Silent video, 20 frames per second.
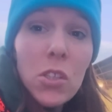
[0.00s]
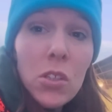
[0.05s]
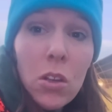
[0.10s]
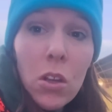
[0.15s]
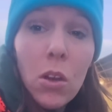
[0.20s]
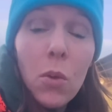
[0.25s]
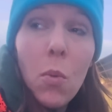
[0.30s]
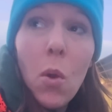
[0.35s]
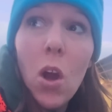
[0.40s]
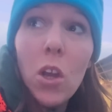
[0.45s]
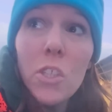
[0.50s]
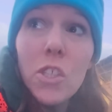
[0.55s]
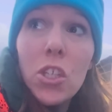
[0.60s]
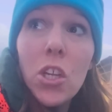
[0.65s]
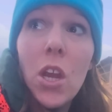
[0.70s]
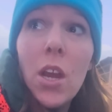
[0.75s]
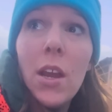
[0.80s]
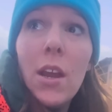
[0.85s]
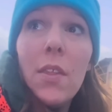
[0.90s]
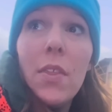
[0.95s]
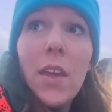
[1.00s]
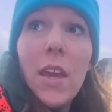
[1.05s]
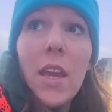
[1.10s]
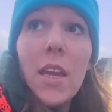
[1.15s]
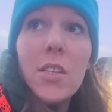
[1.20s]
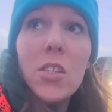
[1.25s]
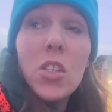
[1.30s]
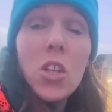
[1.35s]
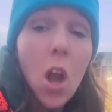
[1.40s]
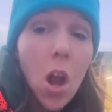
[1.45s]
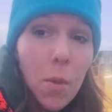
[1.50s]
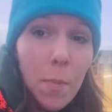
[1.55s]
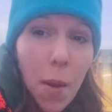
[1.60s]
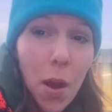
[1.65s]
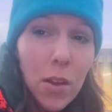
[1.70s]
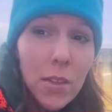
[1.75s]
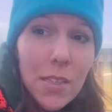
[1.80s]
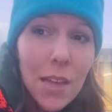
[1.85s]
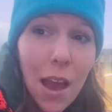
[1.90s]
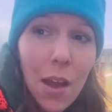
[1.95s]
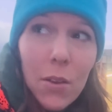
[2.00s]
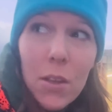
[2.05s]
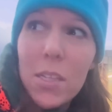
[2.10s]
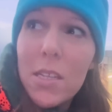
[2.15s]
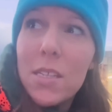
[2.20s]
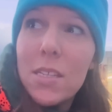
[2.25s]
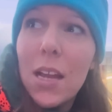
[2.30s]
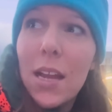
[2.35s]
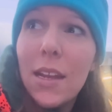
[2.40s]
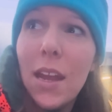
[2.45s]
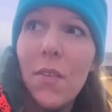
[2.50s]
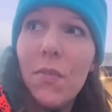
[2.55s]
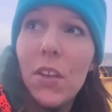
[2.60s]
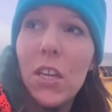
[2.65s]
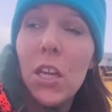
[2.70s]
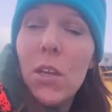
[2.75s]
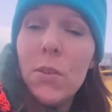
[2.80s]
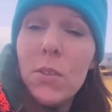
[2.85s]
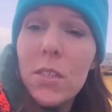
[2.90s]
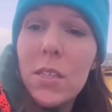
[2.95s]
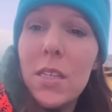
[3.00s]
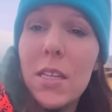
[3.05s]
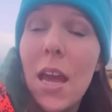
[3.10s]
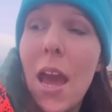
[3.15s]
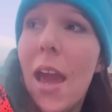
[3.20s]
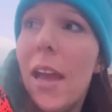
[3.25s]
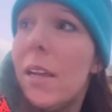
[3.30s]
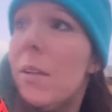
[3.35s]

going to wash the stock box out because it's had heavy use today.